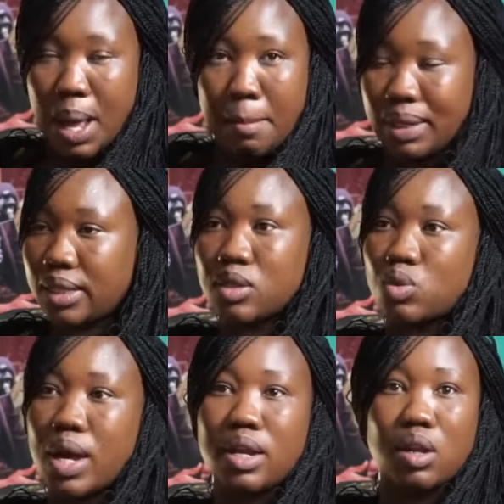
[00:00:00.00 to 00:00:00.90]
But this
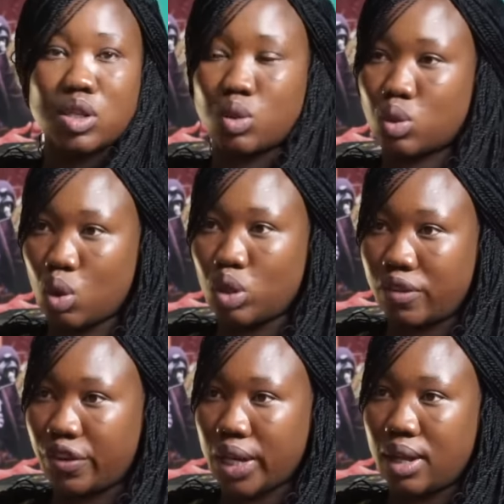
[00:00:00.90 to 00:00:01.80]
one, it was so
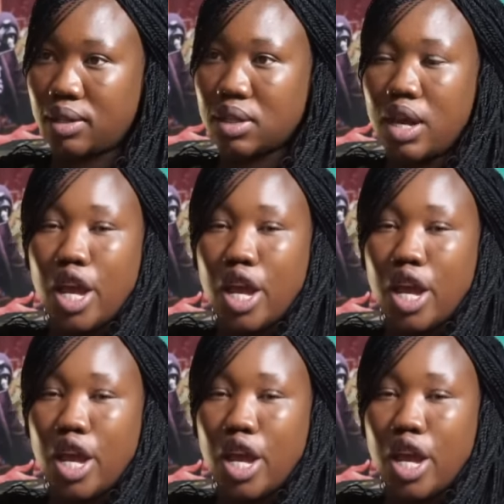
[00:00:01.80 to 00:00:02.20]
difficult.